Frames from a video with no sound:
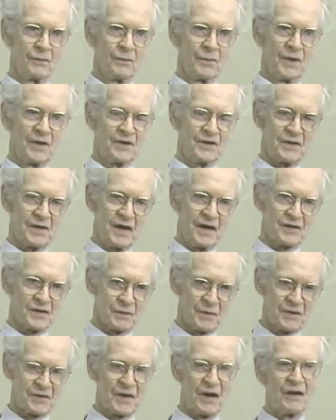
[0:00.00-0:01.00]
which, as a
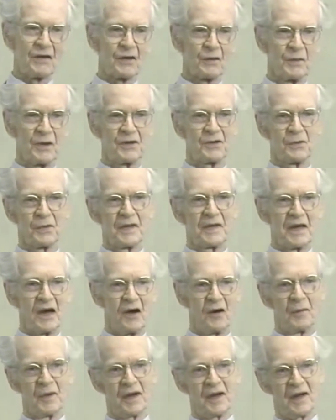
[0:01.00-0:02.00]
result of which, we
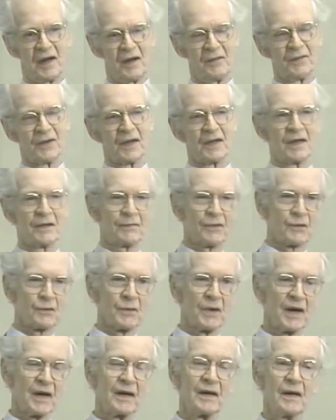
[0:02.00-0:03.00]
now behave in a different
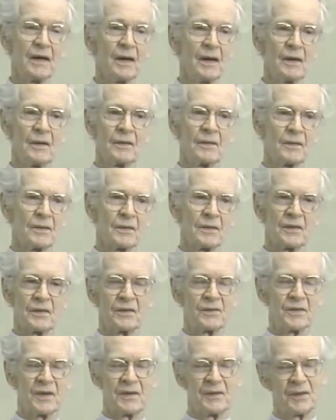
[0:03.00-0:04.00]
way.
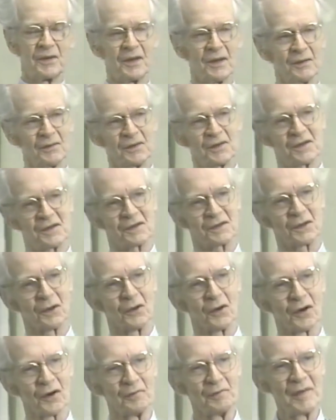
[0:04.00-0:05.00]
You see, we don't
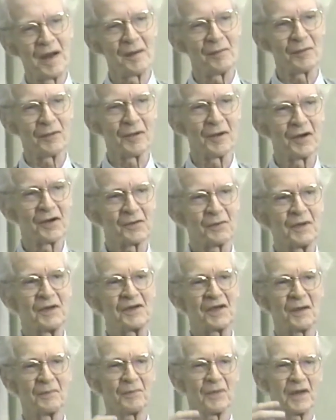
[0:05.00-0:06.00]
store memories, we
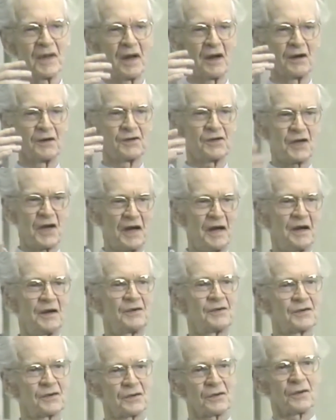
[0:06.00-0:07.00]
simply are
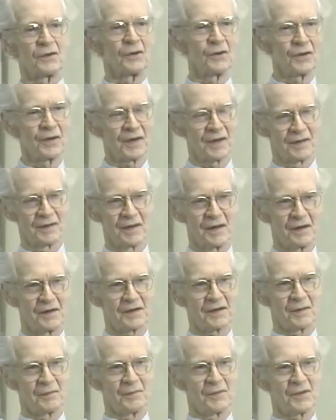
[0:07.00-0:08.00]
changed
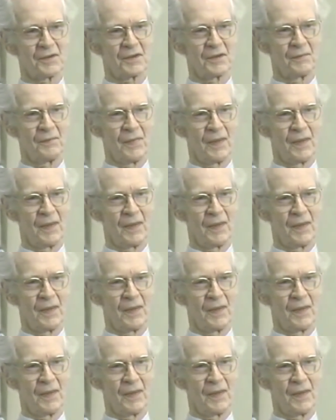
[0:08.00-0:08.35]
organisms.